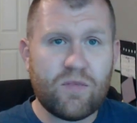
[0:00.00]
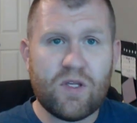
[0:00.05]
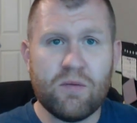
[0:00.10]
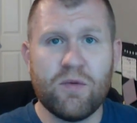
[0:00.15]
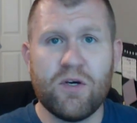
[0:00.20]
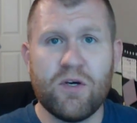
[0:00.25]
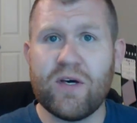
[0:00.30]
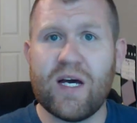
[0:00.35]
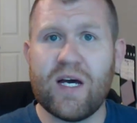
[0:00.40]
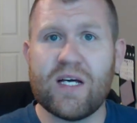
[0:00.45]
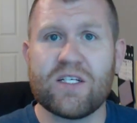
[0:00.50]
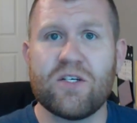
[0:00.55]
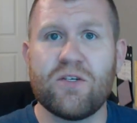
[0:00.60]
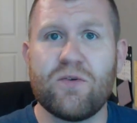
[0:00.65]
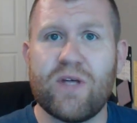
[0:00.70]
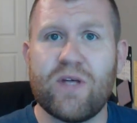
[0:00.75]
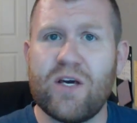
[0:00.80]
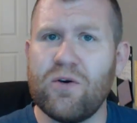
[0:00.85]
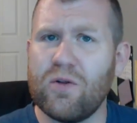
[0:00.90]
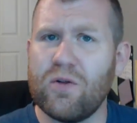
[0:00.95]
But you guys can do
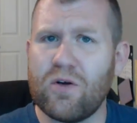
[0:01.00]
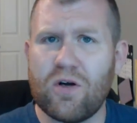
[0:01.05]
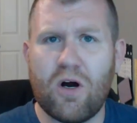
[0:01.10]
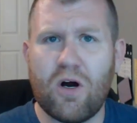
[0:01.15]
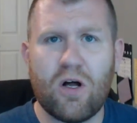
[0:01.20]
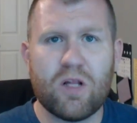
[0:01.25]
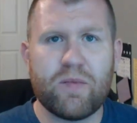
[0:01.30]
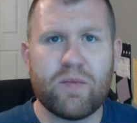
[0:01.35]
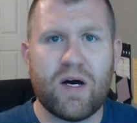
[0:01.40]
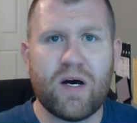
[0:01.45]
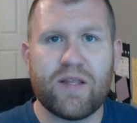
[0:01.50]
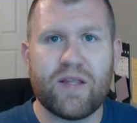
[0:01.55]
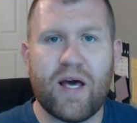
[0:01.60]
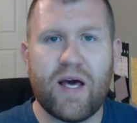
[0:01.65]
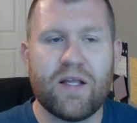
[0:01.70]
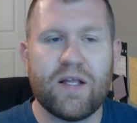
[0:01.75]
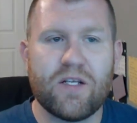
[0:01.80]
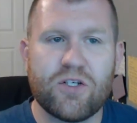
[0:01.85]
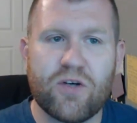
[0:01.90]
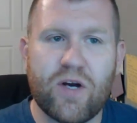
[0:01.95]
that. You'll learn all about that
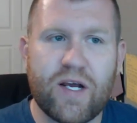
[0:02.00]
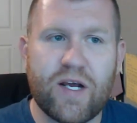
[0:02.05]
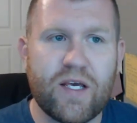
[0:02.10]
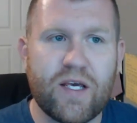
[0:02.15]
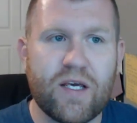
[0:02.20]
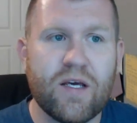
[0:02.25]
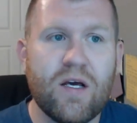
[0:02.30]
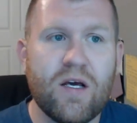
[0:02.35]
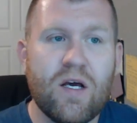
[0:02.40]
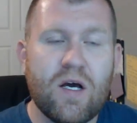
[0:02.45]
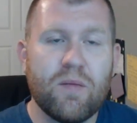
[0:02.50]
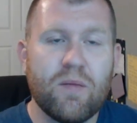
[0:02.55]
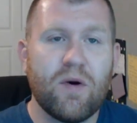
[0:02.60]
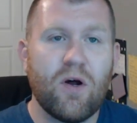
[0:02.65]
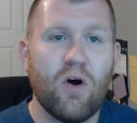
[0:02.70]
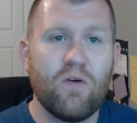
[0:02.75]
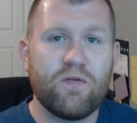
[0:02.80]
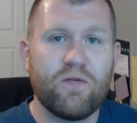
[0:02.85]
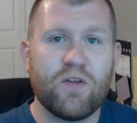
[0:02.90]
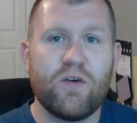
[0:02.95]
in the training. But
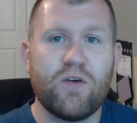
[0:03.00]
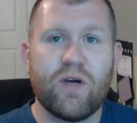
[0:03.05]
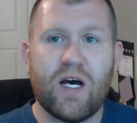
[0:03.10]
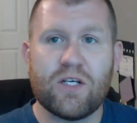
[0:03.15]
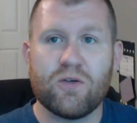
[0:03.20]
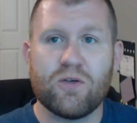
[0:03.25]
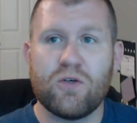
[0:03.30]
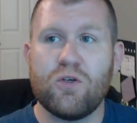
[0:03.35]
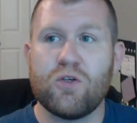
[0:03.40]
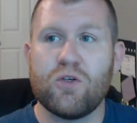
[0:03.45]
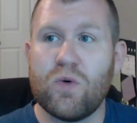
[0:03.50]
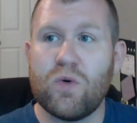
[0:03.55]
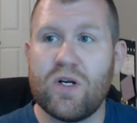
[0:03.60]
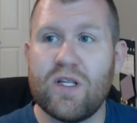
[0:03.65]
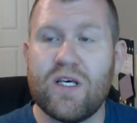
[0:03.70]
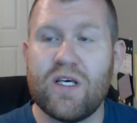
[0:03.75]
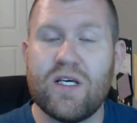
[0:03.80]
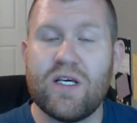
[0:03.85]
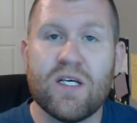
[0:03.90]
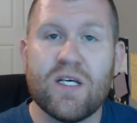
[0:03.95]
hopefully you guys will use one of
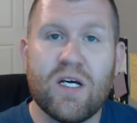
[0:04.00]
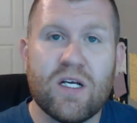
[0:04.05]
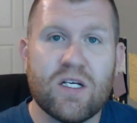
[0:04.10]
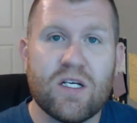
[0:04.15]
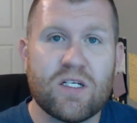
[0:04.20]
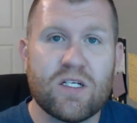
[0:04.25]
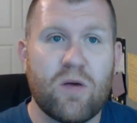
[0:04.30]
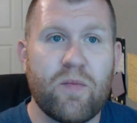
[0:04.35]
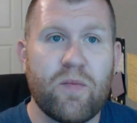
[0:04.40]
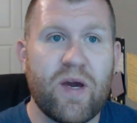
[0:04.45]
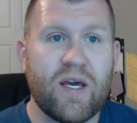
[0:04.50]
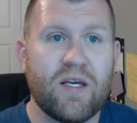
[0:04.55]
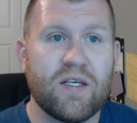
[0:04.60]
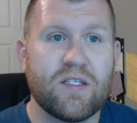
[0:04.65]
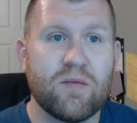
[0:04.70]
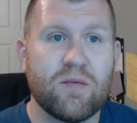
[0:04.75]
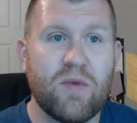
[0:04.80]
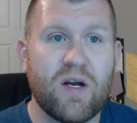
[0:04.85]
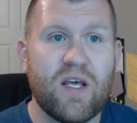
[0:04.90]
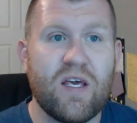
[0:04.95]
these to start making
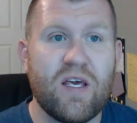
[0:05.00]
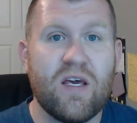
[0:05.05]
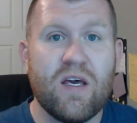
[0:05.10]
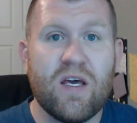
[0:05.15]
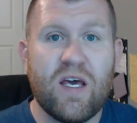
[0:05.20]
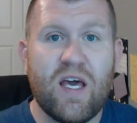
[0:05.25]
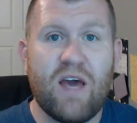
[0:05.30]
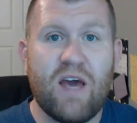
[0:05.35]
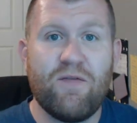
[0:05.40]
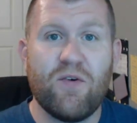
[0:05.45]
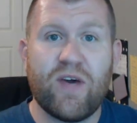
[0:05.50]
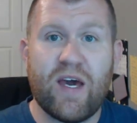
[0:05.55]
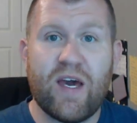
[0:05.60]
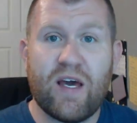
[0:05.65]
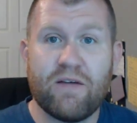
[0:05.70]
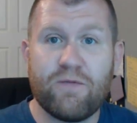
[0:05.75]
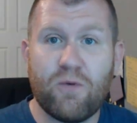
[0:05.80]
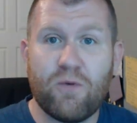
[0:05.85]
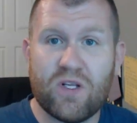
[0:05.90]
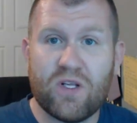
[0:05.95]
some money. If you can't
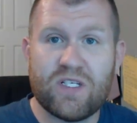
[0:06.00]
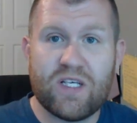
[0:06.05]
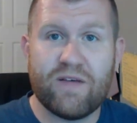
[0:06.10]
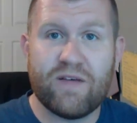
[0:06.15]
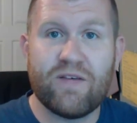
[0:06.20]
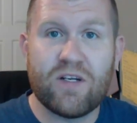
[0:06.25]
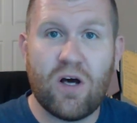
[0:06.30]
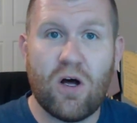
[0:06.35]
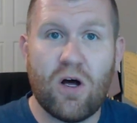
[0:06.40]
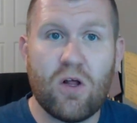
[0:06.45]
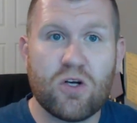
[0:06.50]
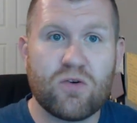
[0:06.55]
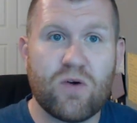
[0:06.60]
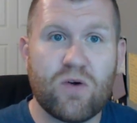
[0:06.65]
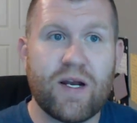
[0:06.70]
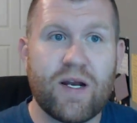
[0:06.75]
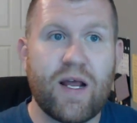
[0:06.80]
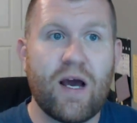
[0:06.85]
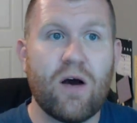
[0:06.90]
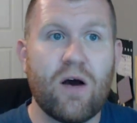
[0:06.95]
afford the $7
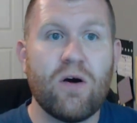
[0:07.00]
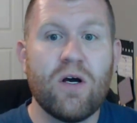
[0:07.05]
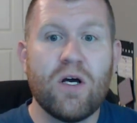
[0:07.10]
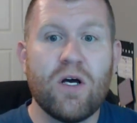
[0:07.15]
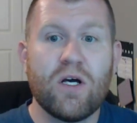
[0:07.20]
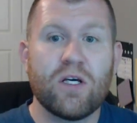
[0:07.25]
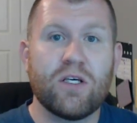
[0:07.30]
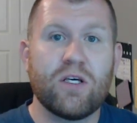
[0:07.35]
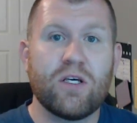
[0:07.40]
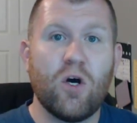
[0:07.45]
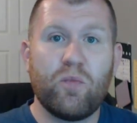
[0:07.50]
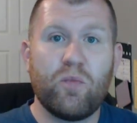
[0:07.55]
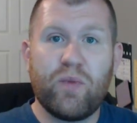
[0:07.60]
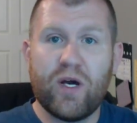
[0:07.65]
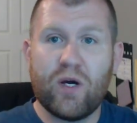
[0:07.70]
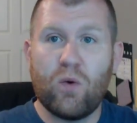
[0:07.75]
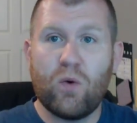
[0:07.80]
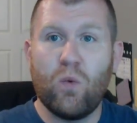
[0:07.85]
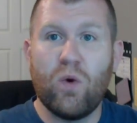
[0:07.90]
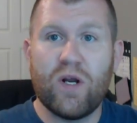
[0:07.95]
right now, go
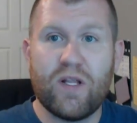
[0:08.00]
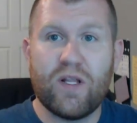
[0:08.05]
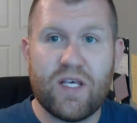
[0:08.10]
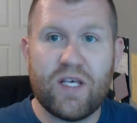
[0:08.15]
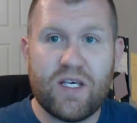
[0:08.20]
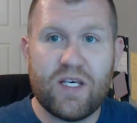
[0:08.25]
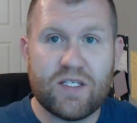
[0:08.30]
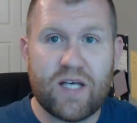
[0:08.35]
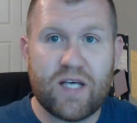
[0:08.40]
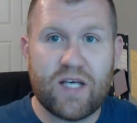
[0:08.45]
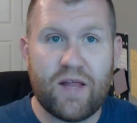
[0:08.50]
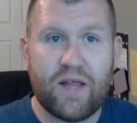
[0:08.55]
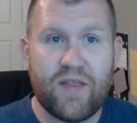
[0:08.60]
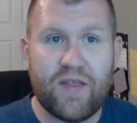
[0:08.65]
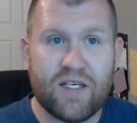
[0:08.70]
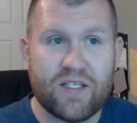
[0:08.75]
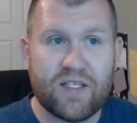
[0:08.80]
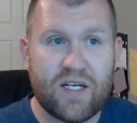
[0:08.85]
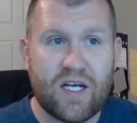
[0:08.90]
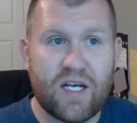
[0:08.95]
pick one of these
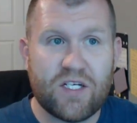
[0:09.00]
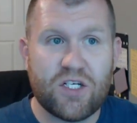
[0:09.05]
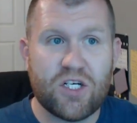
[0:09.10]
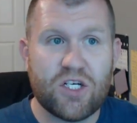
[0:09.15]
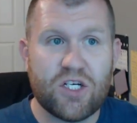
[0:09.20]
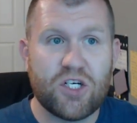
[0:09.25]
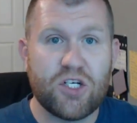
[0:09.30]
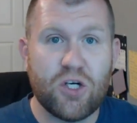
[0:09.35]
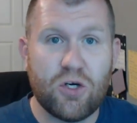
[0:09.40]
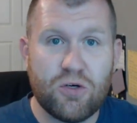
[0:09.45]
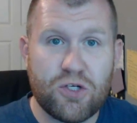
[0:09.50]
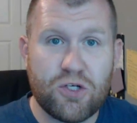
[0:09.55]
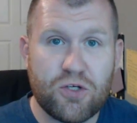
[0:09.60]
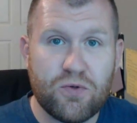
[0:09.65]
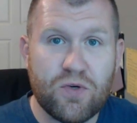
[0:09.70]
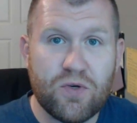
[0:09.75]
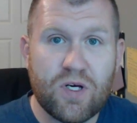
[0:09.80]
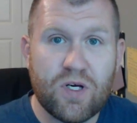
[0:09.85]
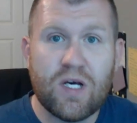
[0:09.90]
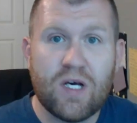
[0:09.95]
things that I just showed you.